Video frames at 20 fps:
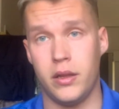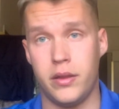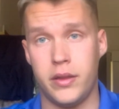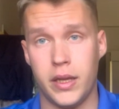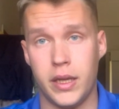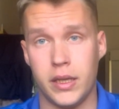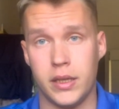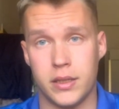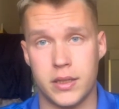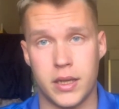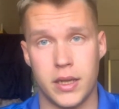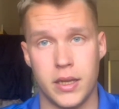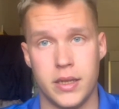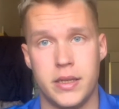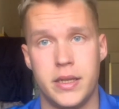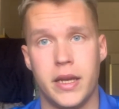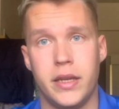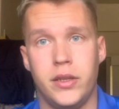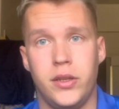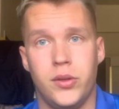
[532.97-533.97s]
things
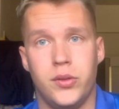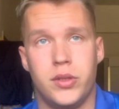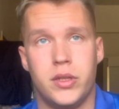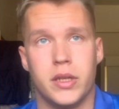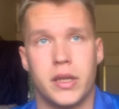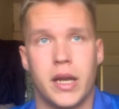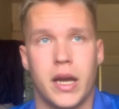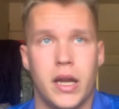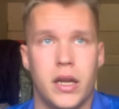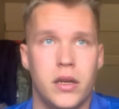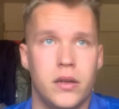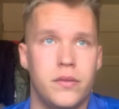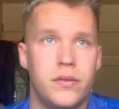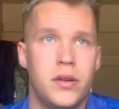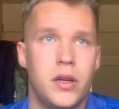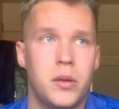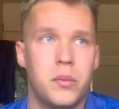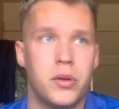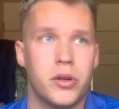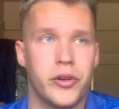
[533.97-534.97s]
continued to kind of
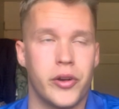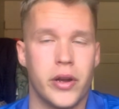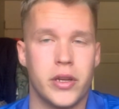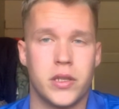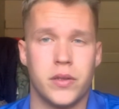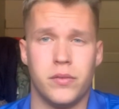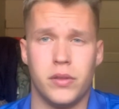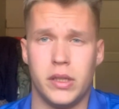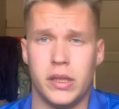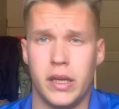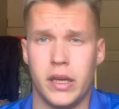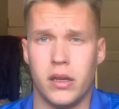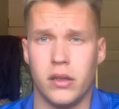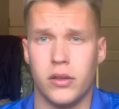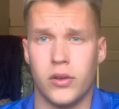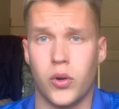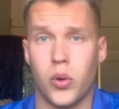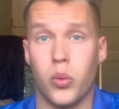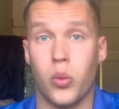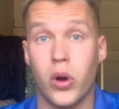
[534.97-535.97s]
progressively get a
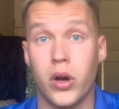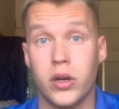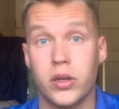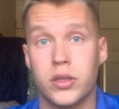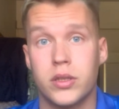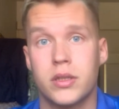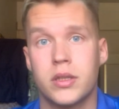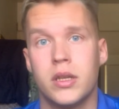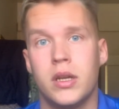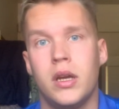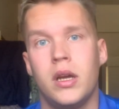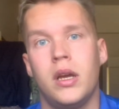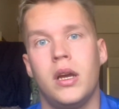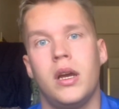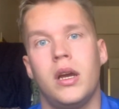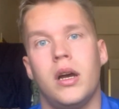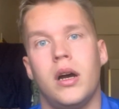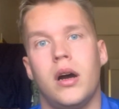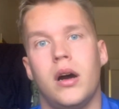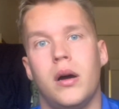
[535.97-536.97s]
little worse,
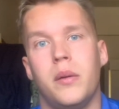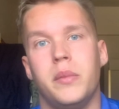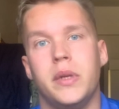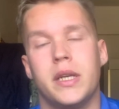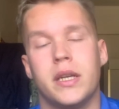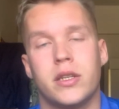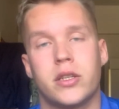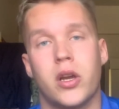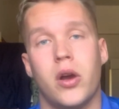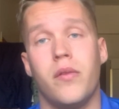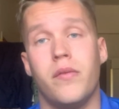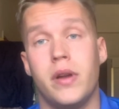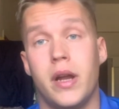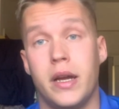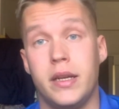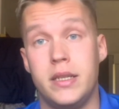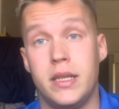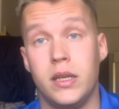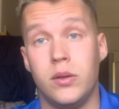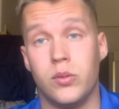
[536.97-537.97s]
because
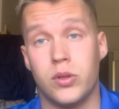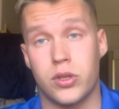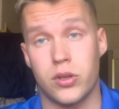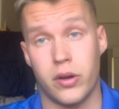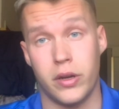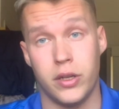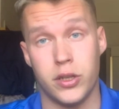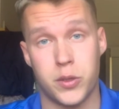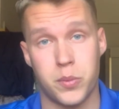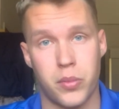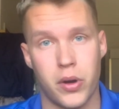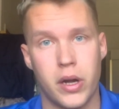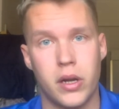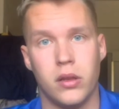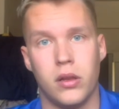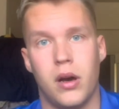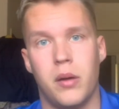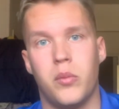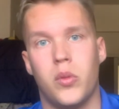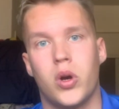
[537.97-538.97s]
COVID-19 was starting to spread a
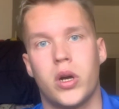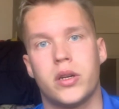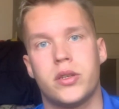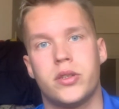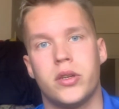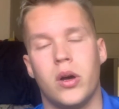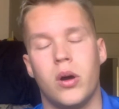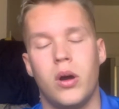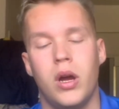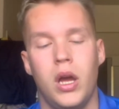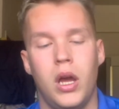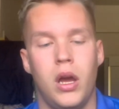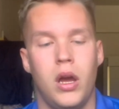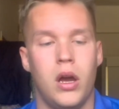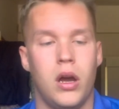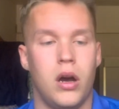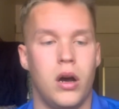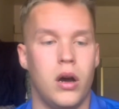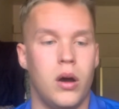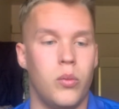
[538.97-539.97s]
lot more. So
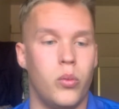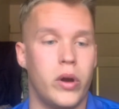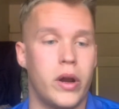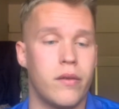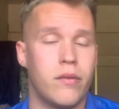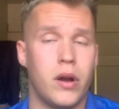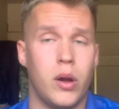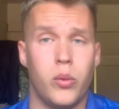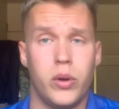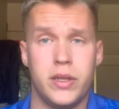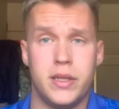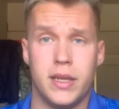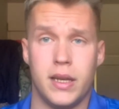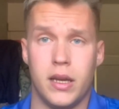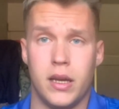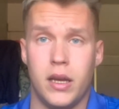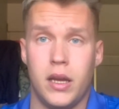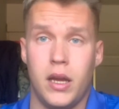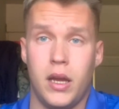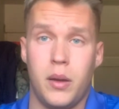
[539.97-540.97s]
whenever I went
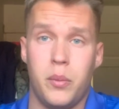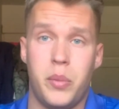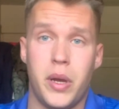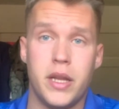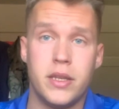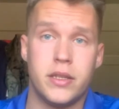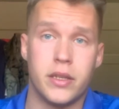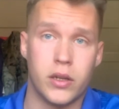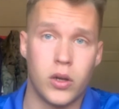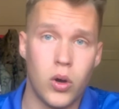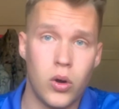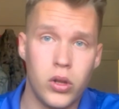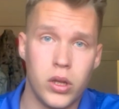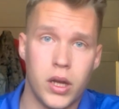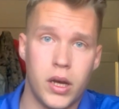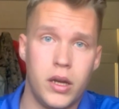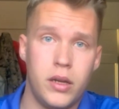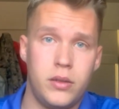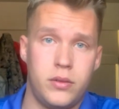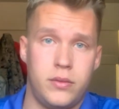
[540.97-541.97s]
to Pensacola,